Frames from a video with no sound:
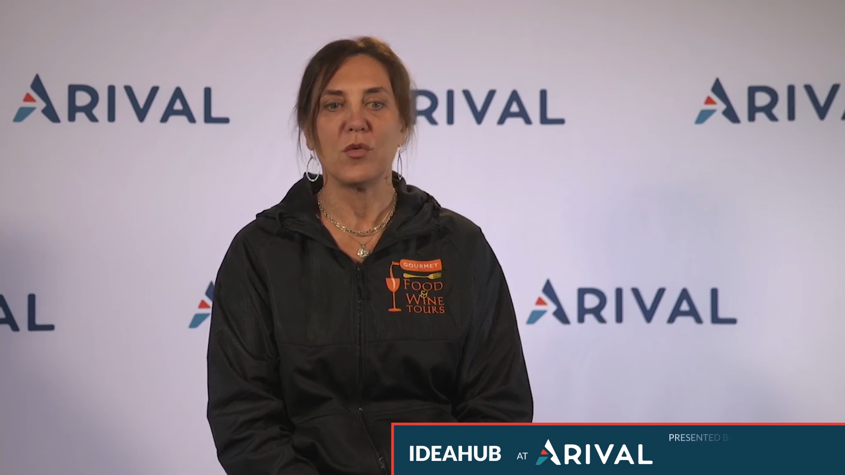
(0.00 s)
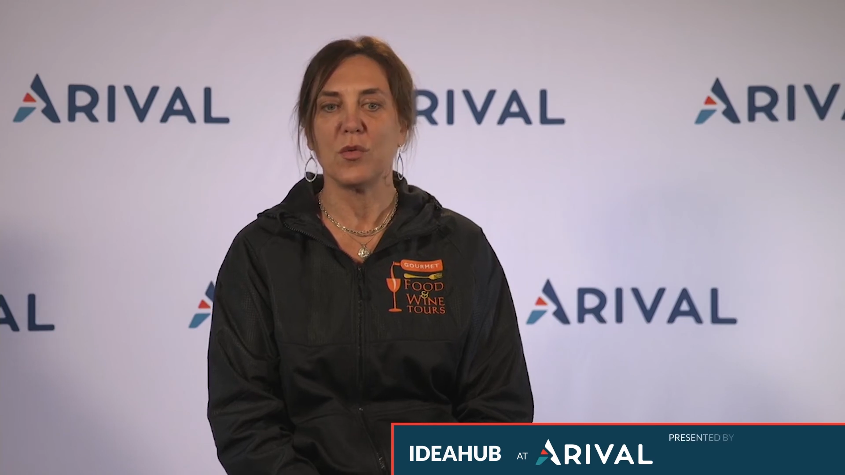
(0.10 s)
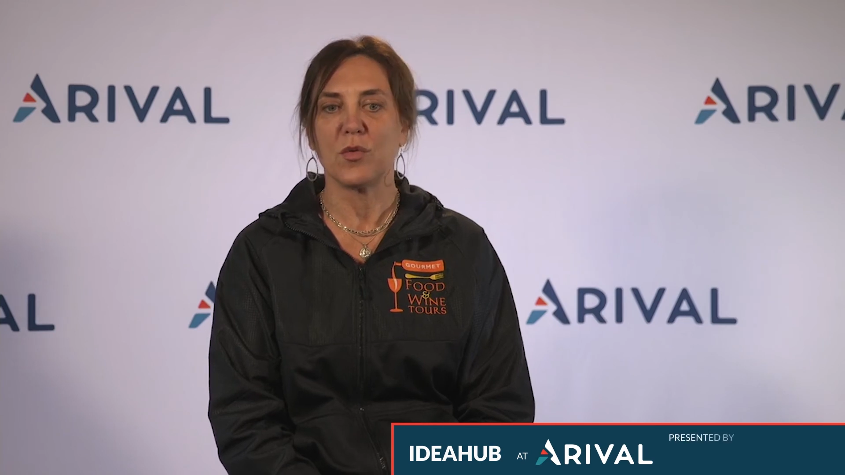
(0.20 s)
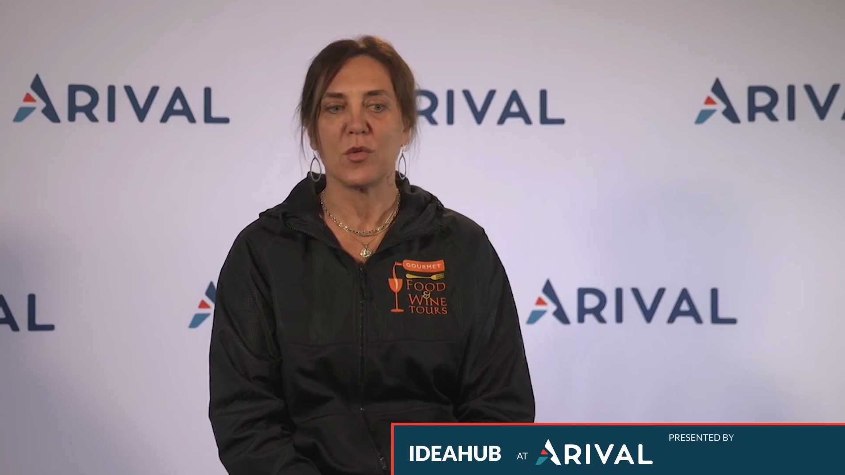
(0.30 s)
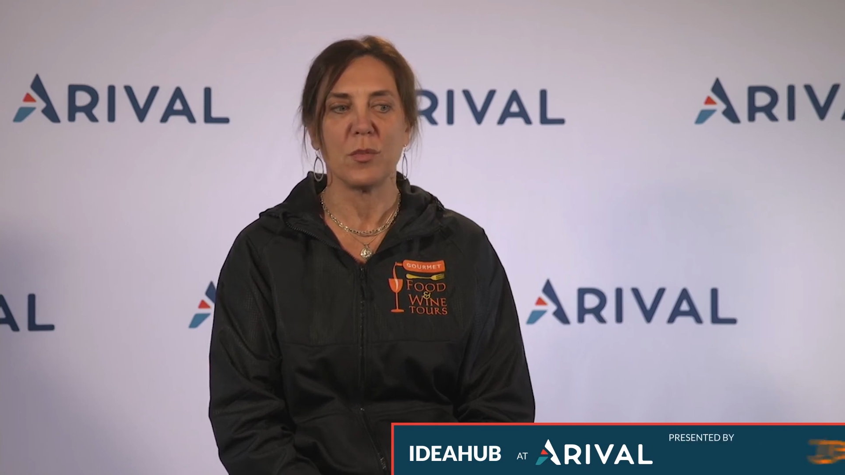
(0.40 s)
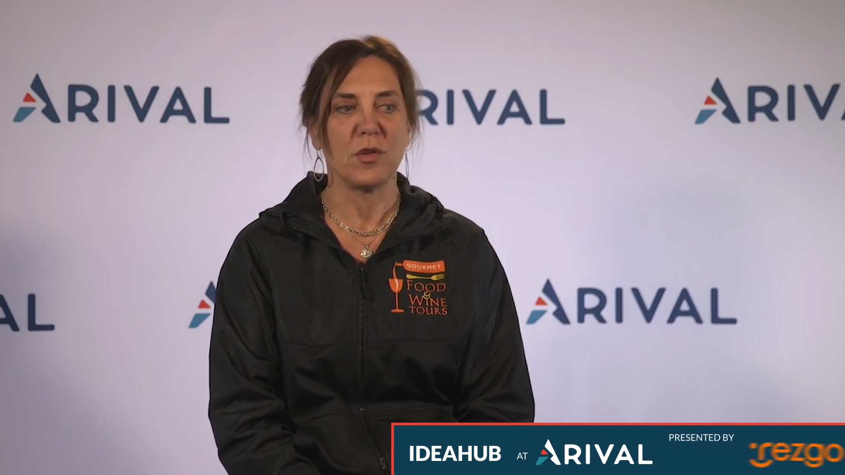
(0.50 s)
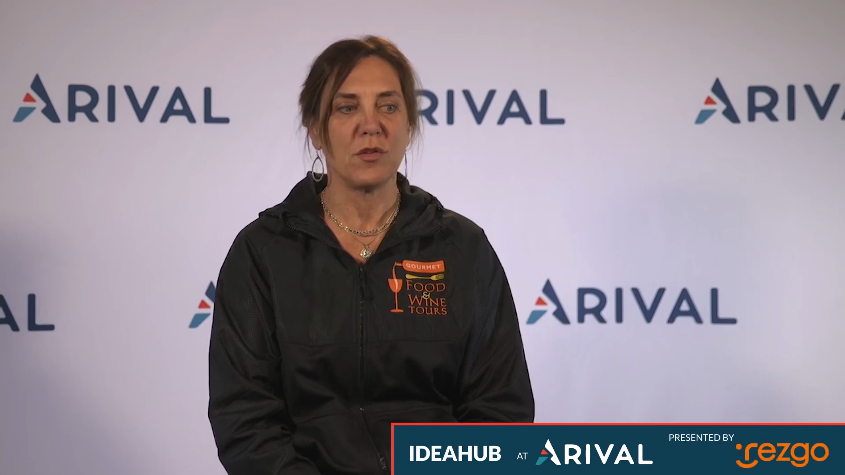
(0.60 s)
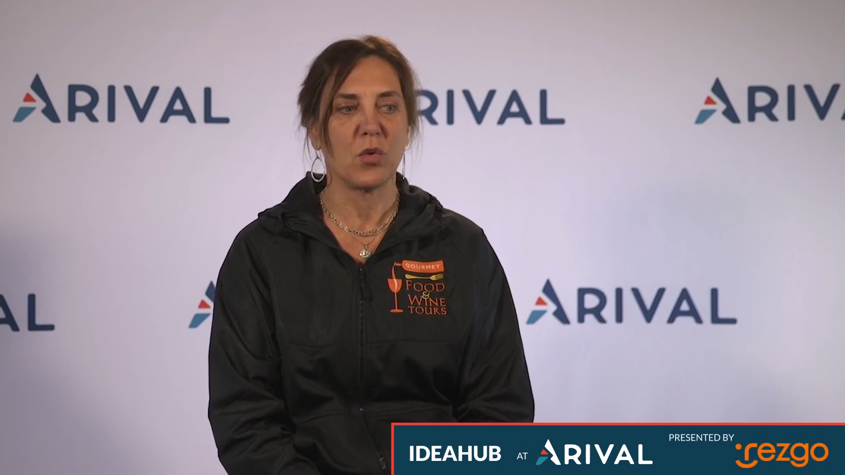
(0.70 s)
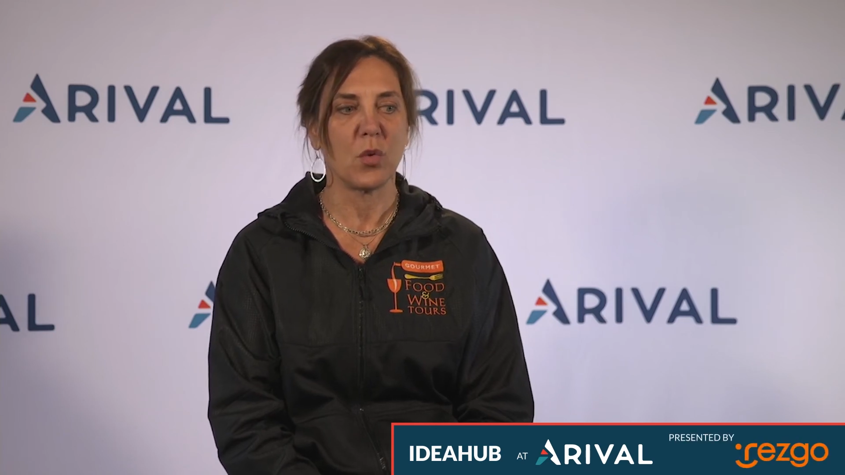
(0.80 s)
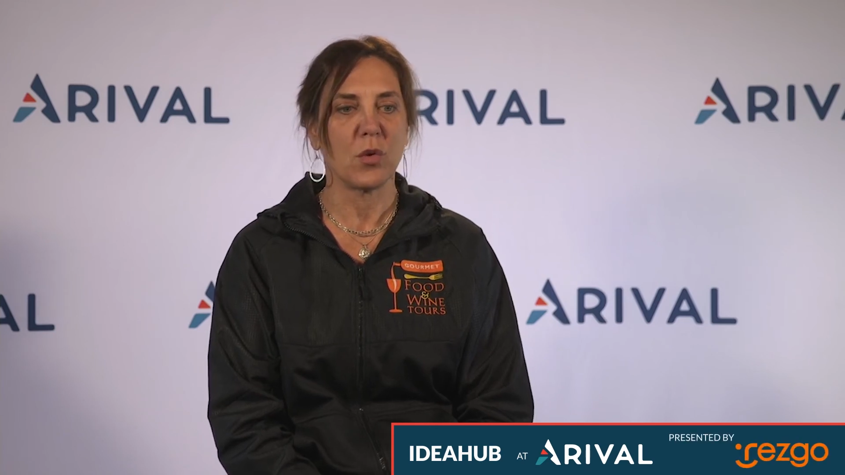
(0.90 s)
do
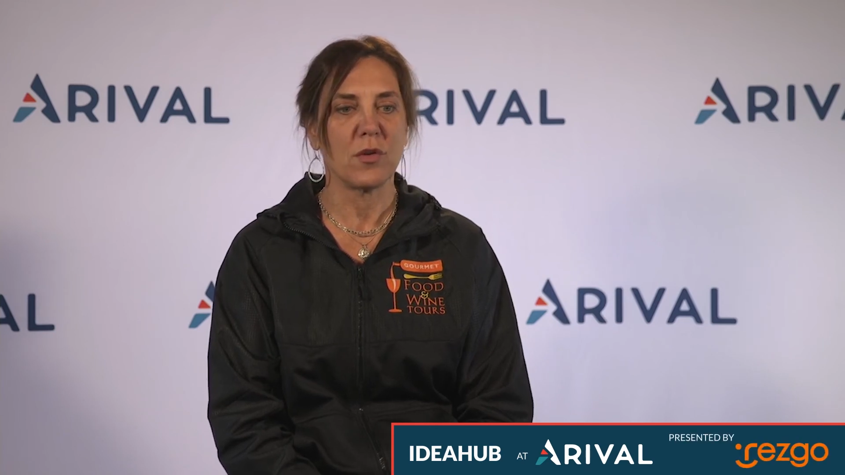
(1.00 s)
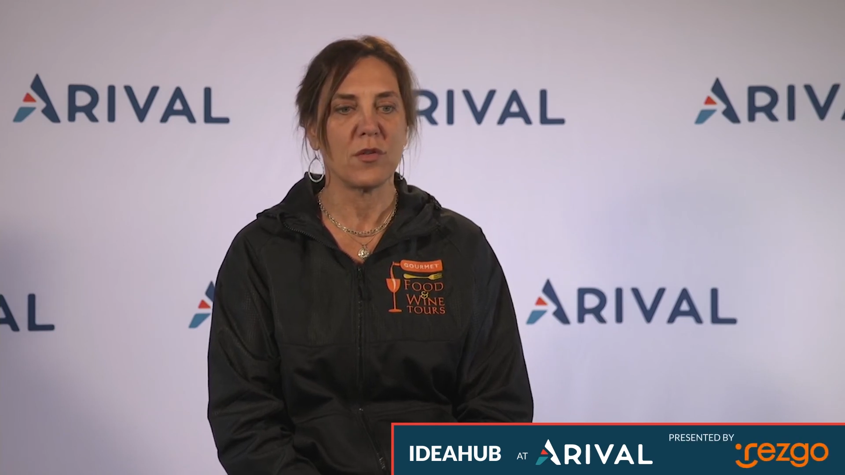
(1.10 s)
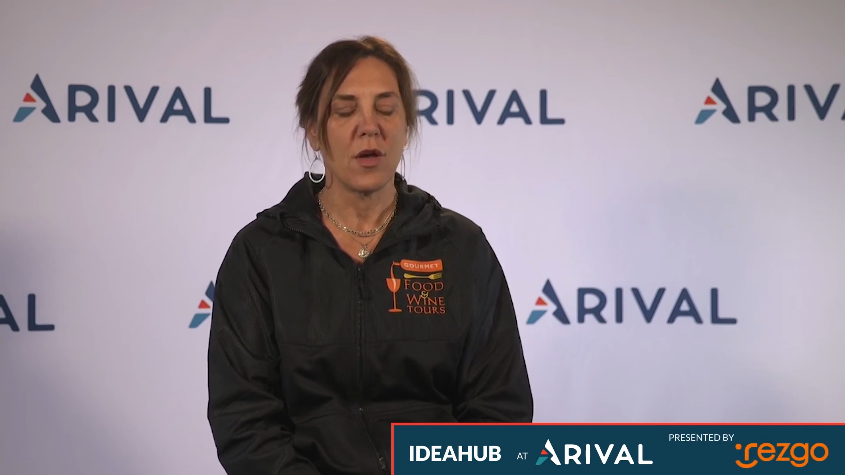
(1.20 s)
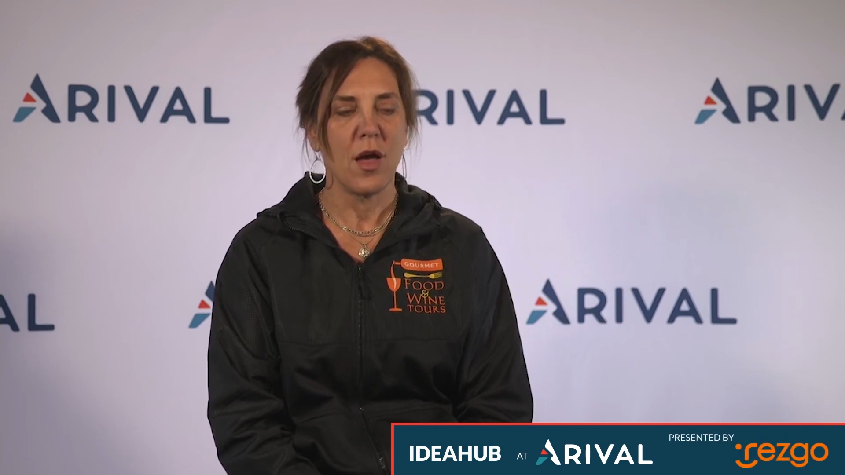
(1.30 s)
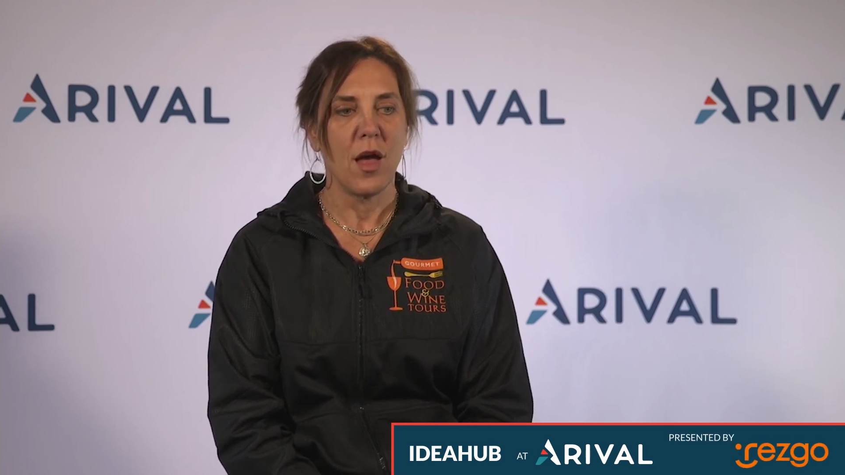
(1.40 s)
scripted tours.